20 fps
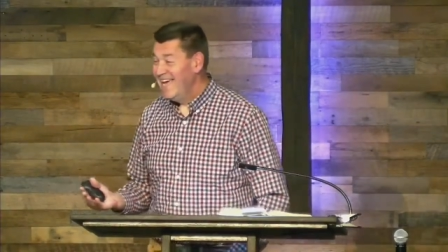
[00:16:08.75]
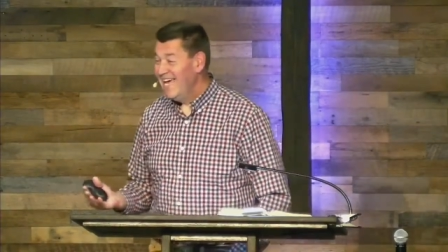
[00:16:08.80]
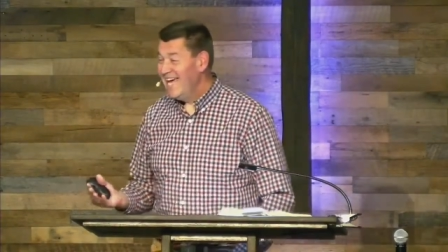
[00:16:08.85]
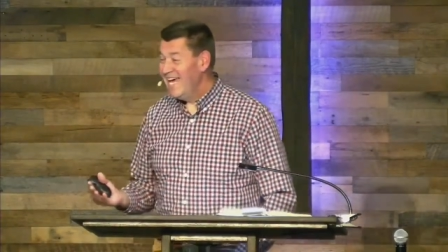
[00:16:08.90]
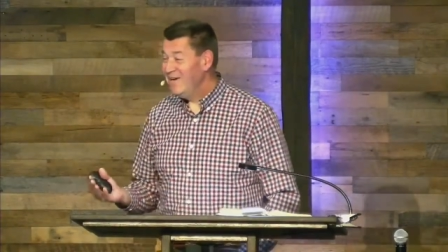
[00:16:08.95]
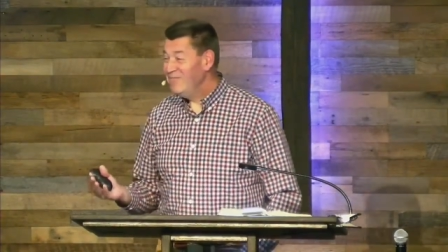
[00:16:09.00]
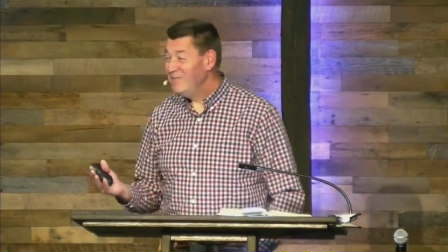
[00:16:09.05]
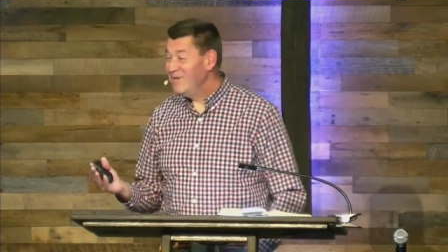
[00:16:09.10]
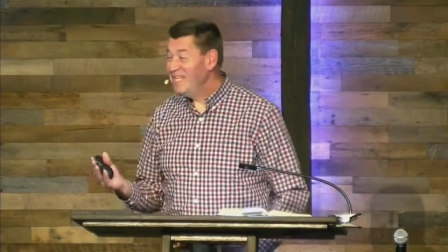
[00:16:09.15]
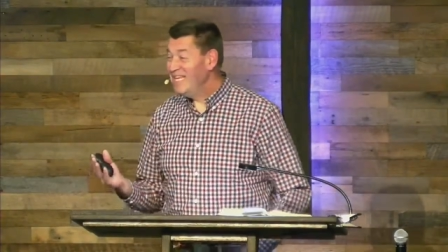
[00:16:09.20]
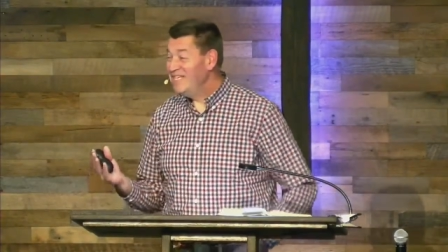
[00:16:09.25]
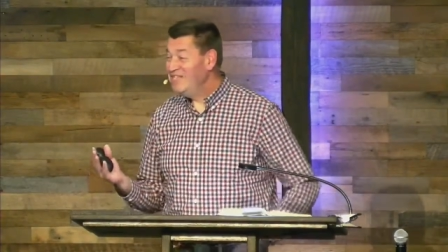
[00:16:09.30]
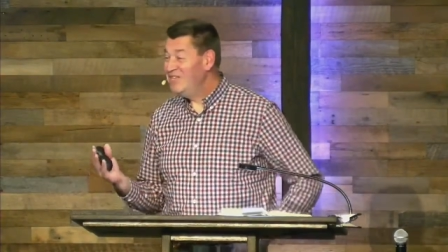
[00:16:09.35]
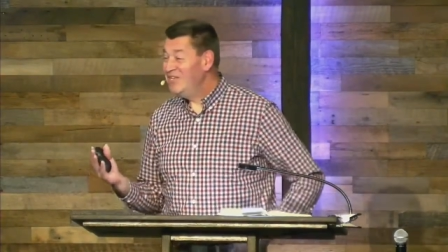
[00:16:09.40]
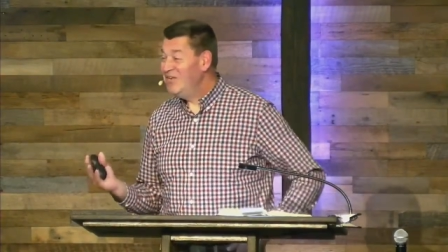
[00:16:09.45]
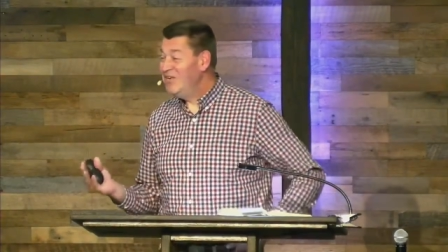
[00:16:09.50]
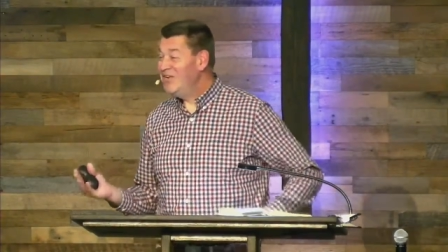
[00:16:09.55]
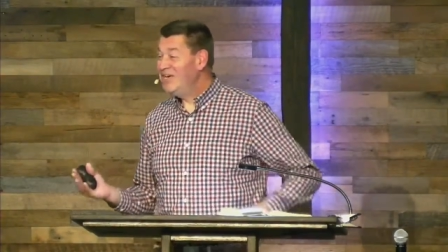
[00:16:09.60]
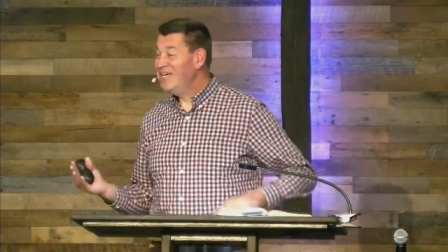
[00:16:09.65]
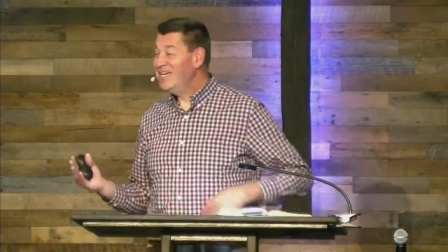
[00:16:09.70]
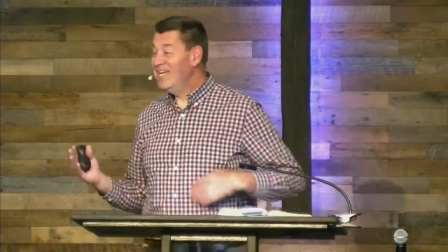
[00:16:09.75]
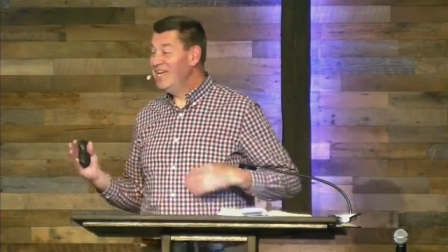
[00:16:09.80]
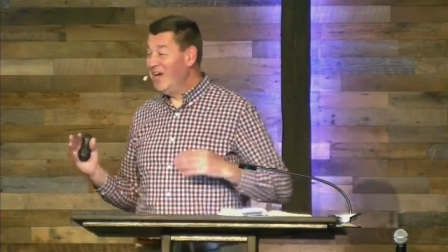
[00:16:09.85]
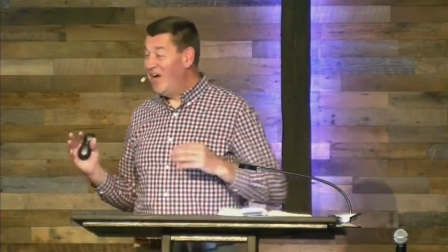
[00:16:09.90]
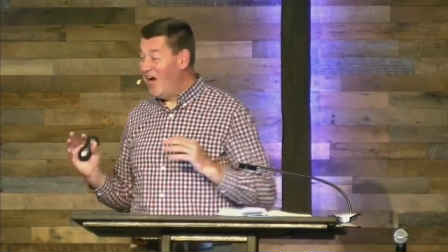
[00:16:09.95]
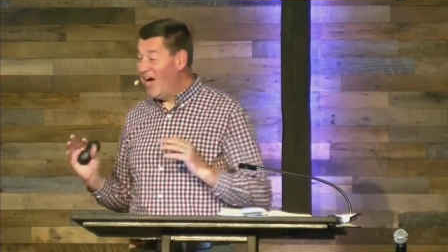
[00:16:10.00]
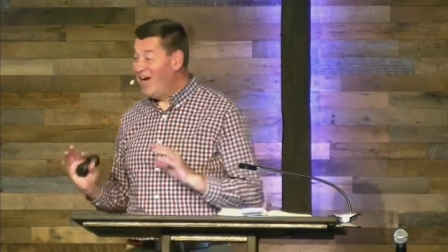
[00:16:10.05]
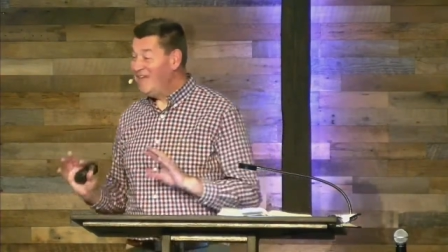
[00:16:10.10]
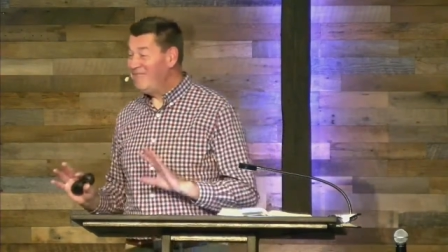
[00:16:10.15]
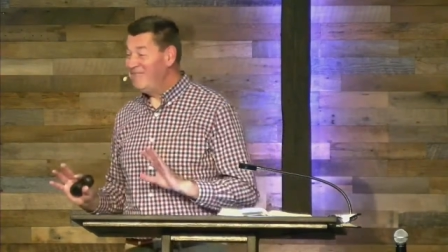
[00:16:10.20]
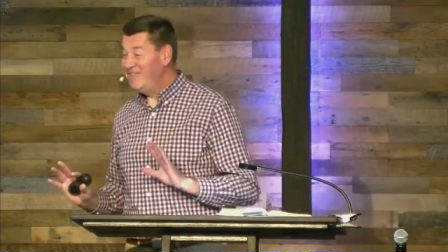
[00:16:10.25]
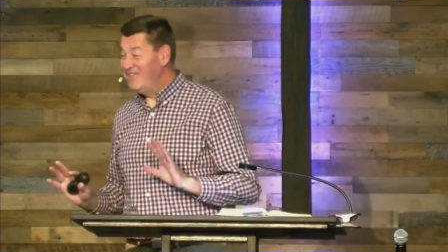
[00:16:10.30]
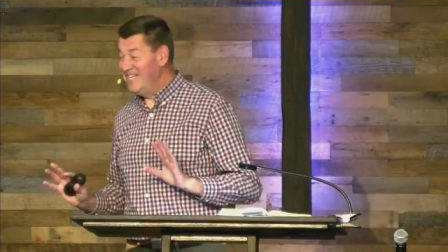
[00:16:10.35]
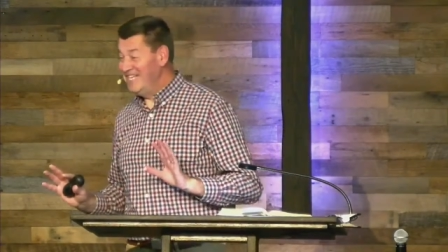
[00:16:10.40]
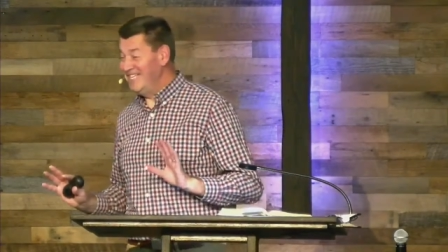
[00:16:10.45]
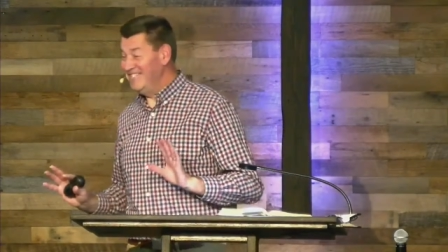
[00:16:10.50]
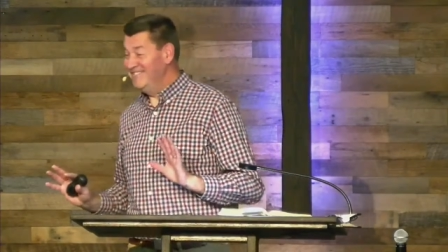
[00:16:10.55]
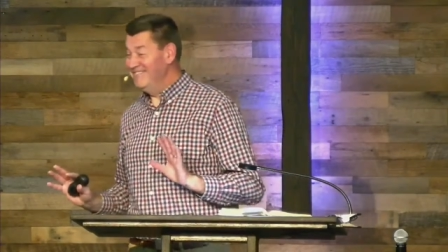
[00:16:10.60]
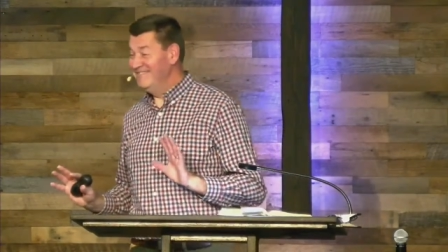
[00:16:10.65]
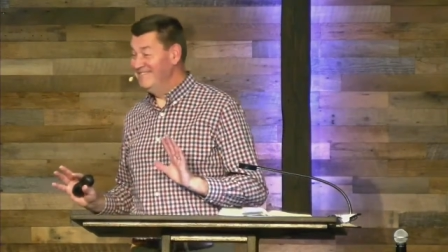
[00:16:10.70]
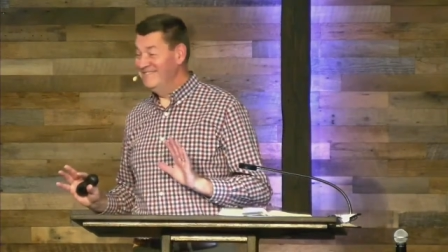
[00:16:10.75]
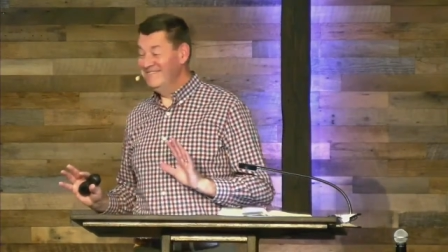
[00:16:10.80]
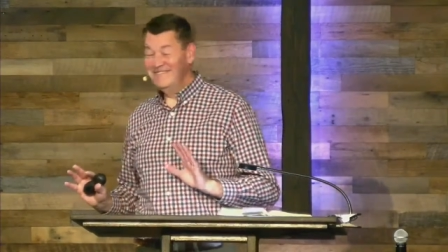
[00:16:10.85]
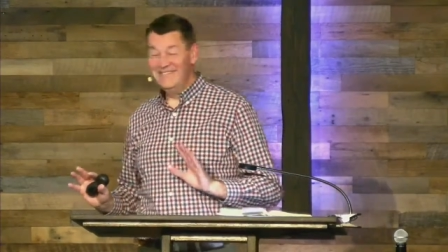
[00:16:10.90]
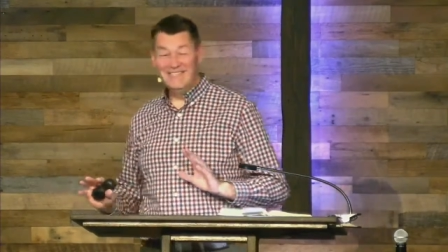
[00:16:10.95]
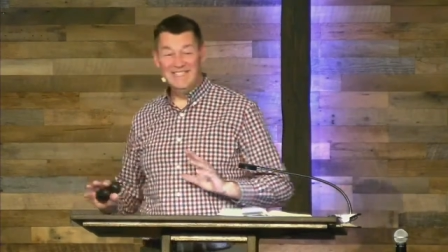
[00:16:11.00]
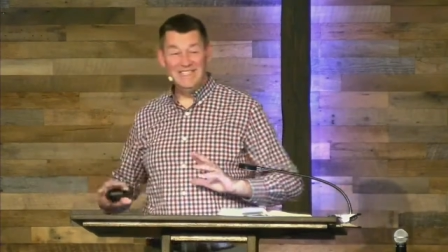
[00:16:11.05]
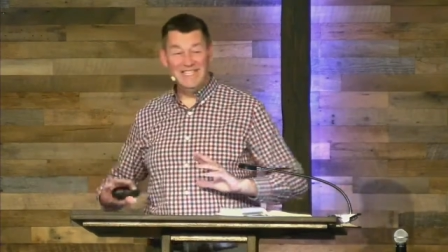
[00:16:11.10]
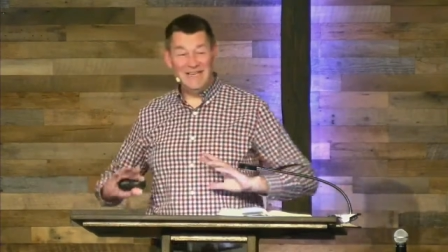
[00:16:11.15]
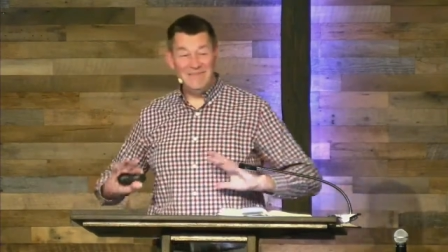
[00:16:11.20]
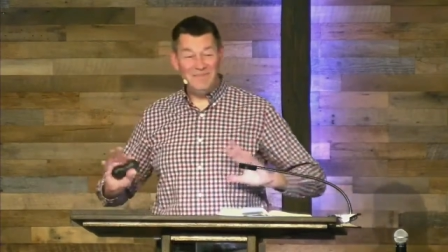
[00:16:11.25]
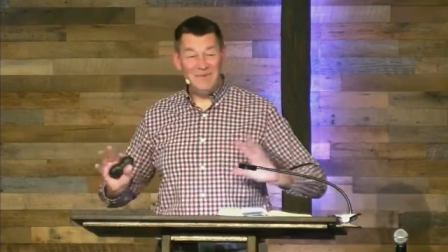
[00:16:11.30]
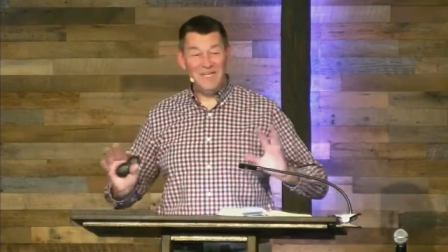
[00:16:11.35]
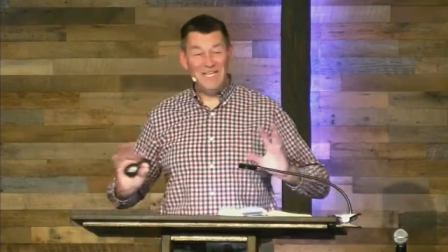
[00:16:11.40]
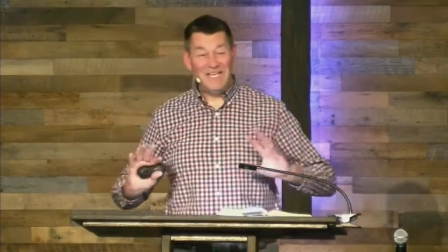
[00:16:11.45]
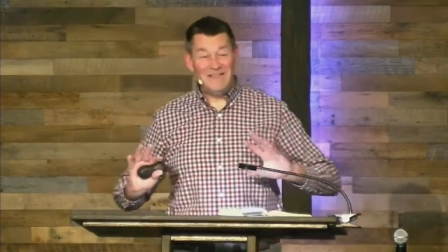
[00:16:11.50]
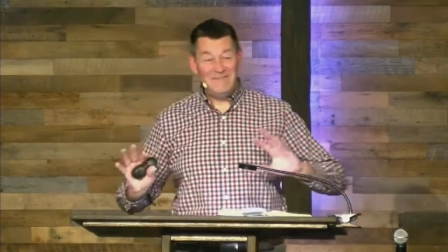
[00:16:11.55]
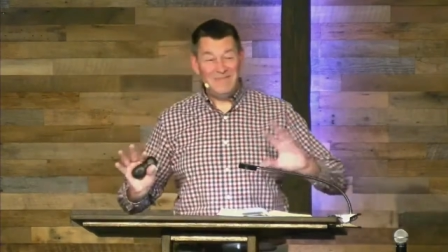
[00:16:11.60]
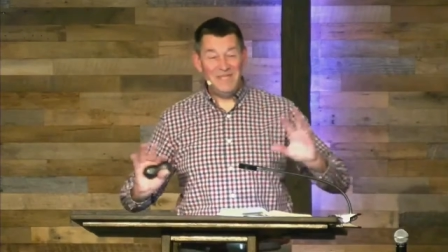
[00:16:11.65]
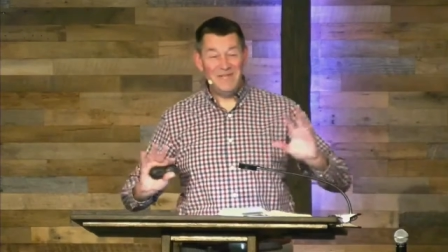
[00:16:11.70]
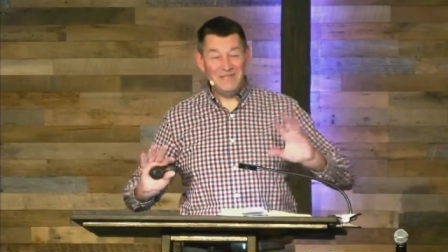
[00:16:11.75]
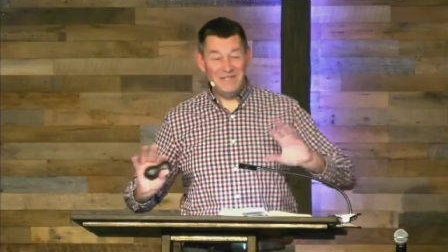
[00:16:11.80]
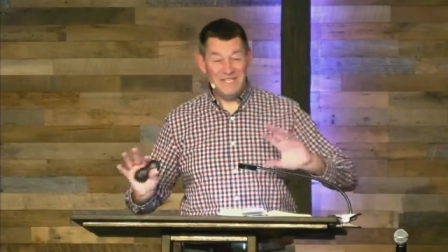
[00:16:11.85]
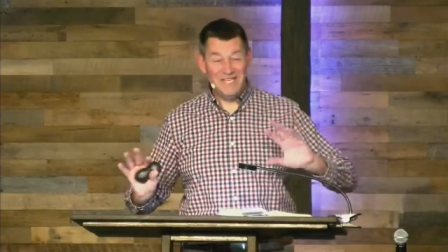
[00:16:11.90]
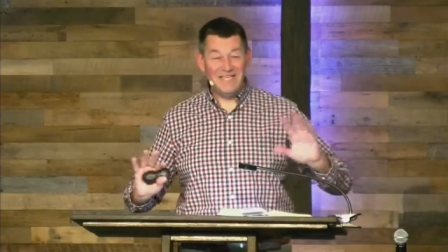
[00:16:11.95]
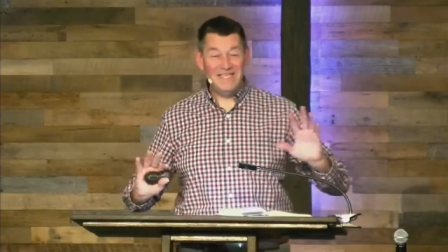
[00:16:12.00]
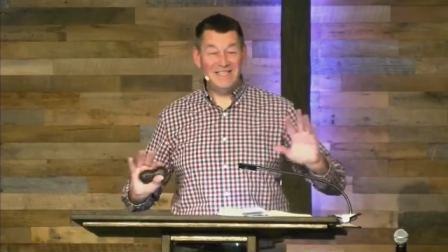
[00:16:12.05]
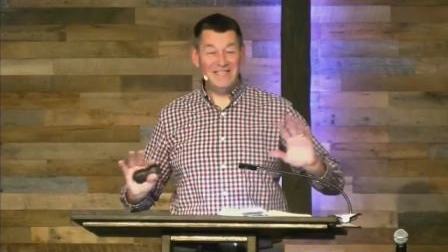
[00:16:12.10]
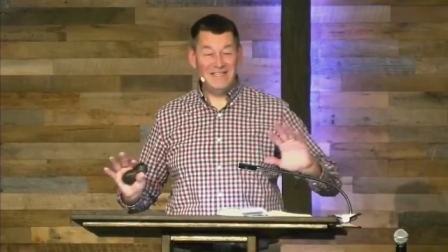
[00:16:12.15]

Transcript: And when they took an offering, they played music